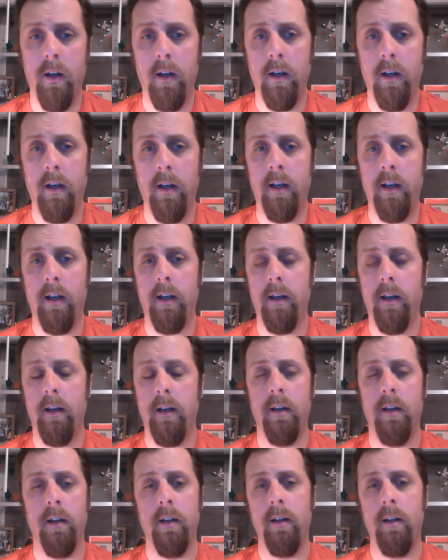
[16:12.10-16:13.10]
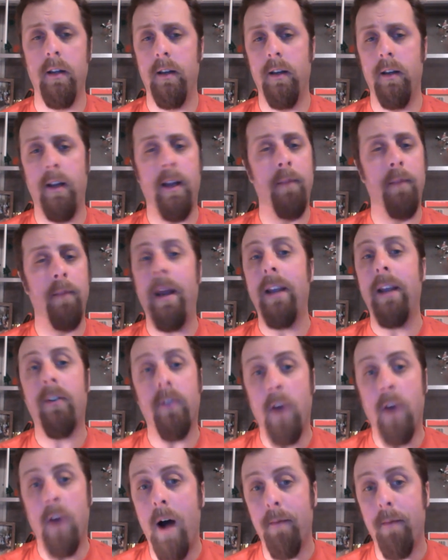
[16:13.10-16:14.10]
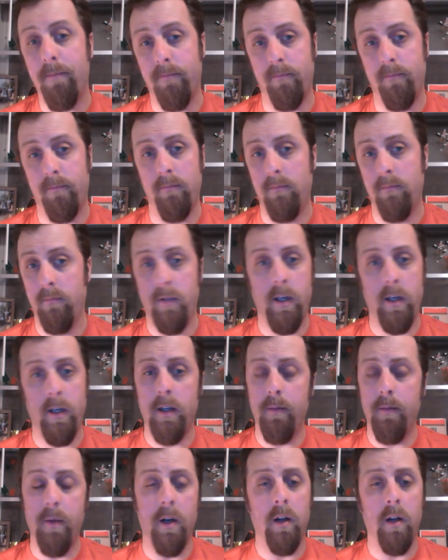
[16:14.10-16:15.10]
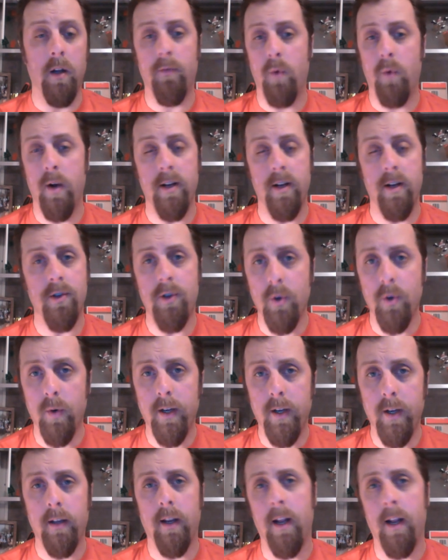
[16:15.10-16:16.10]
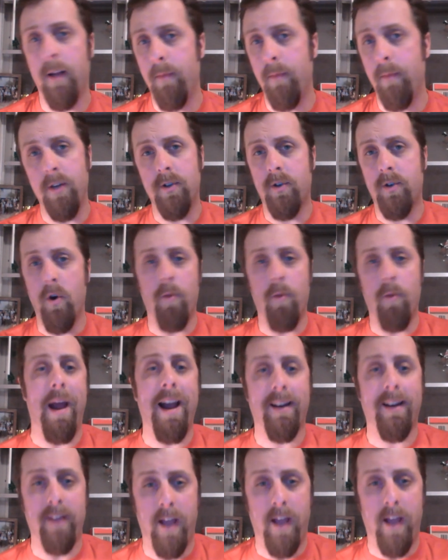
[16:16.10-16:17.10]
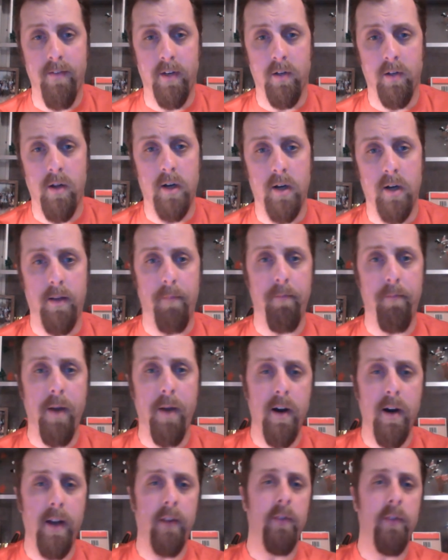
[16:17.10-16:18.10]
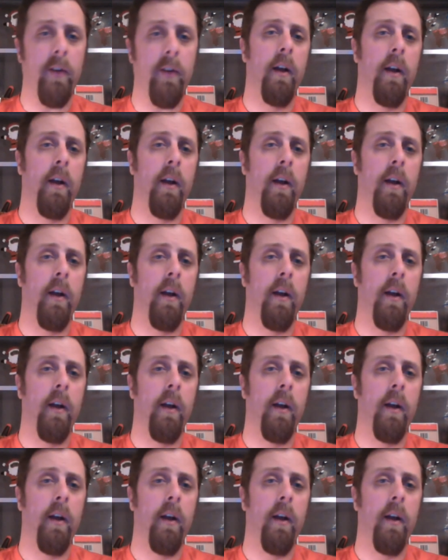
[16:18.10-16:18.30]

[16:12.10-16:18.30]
it may stop in the middle of what it's doing, and it may just go back to having locked up bearings.